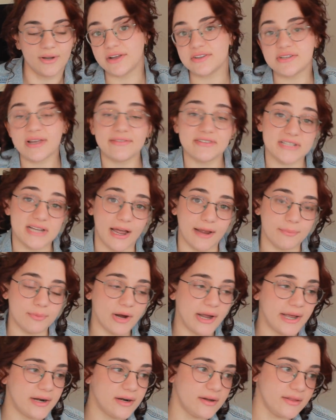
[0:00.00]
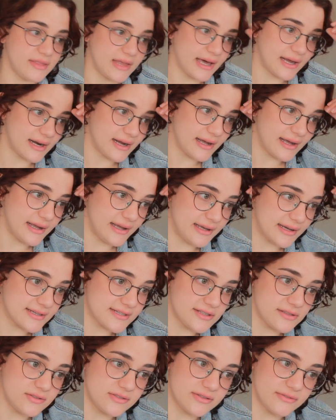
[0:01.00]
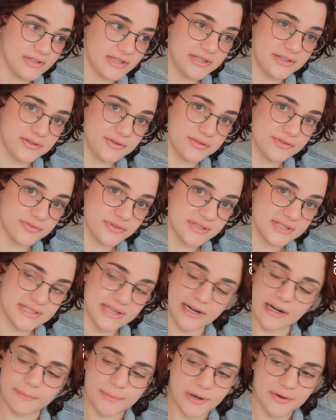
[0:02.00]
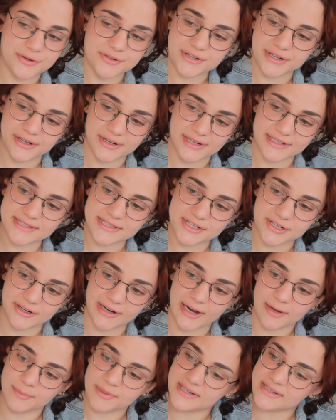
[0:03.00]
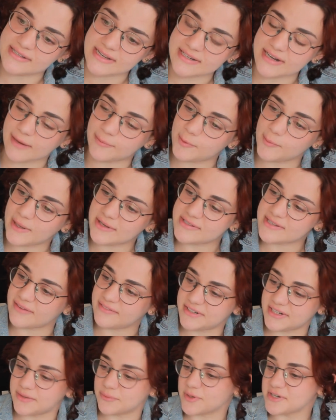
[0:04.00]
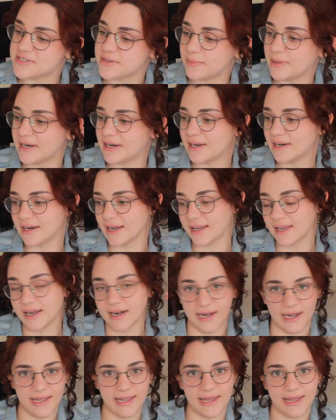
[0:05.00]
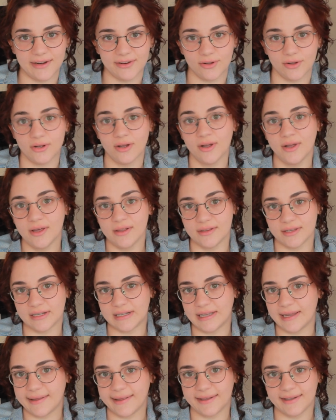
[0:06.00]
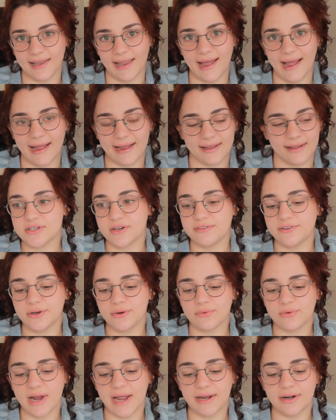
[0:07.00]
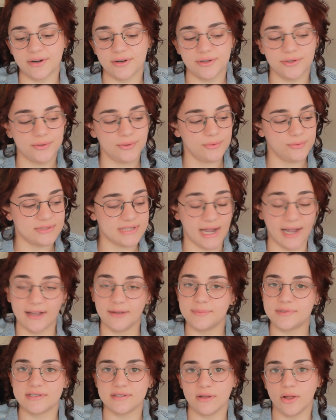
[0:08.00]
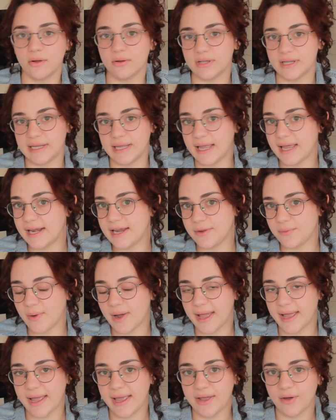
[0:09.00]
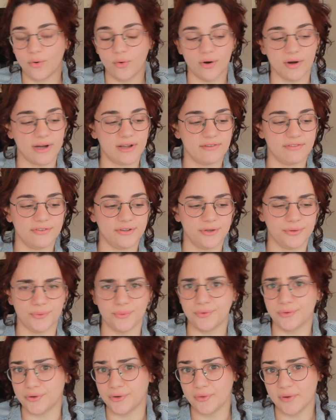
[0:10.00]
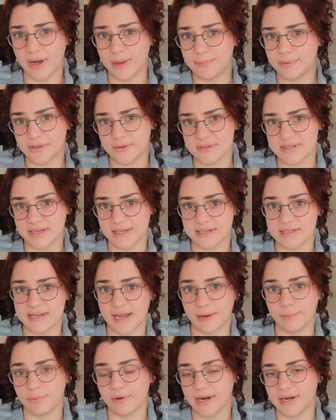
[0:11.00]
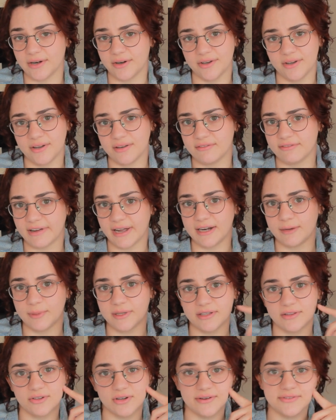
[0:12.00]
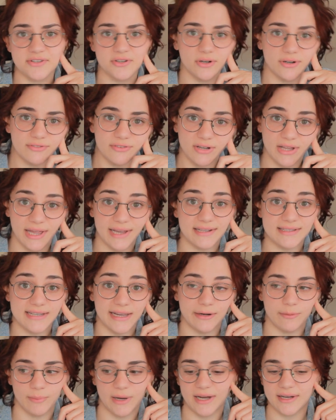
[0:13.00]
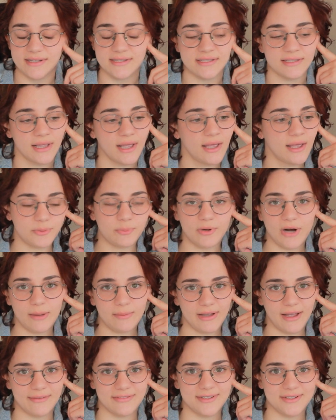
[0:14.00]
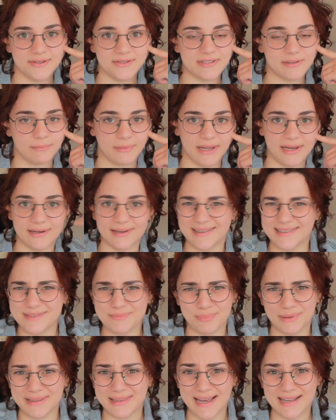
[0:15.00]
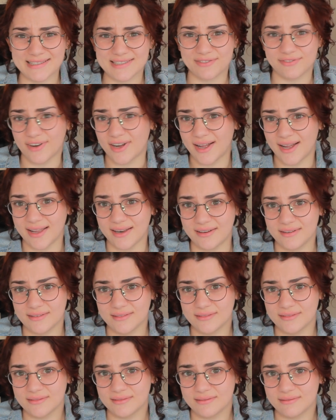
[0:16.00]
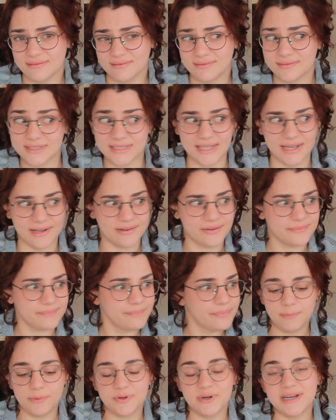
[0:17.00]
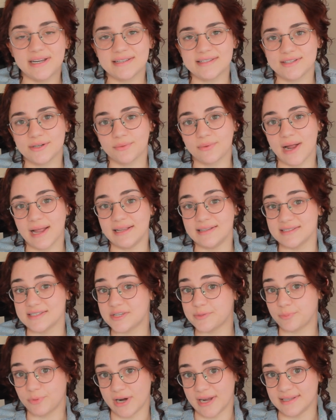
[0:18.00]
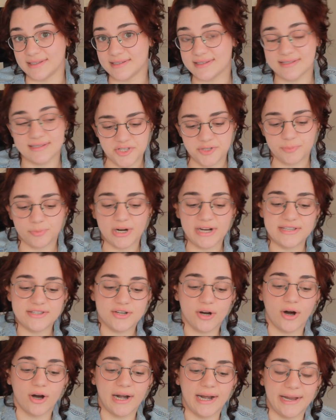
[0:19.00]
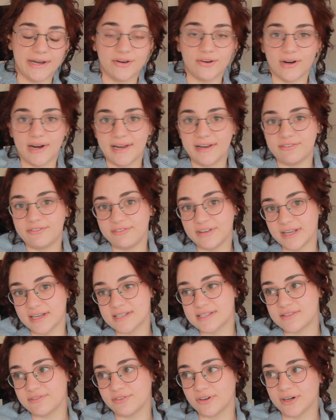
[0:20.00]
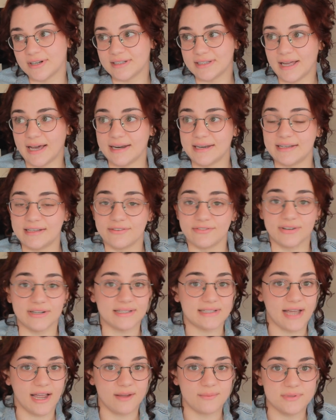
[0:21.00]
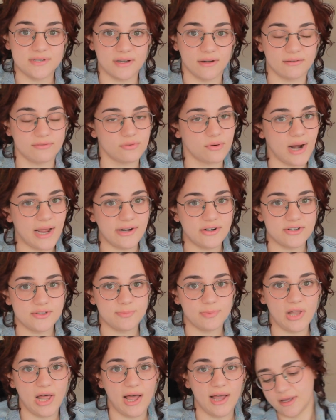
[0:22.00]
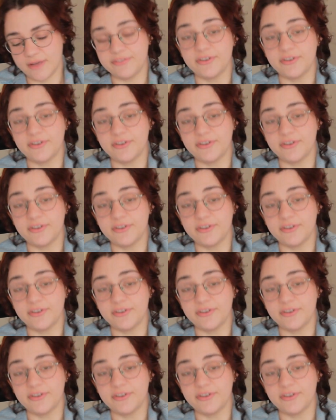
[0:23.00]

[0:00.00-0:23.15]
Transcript: I also have a typewriter that I exclusively use for aesthetic poetry on Instagram because I type about 17 words a minute and I cannot handle the clicky clack. So if you're a writer who types slowly anyway, or if you grew up using a typewriter, you can find them at the thrift store for like 10 bucks. You'll probably have to do some maintenance, but that's fun. So, tip 3 is to write in sprints. Sprints are a great fix for a lot of different types of writer's block.